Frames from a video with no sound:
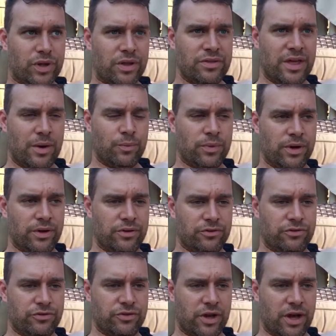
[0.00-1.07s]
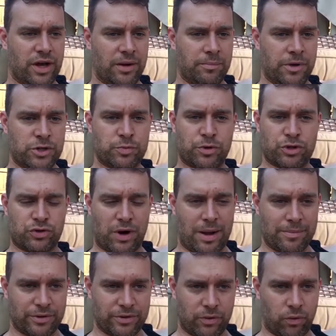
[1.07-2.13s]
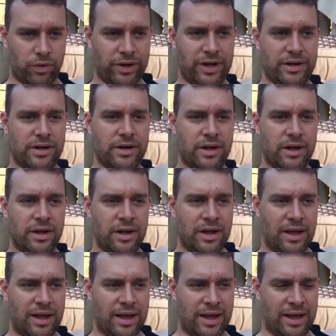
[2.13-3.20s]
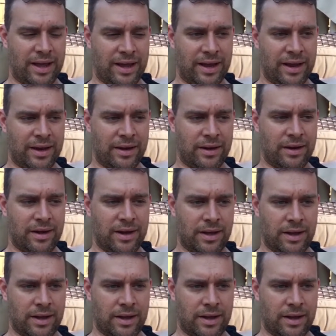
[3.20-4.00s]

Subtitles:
that was much more tribally oriented, and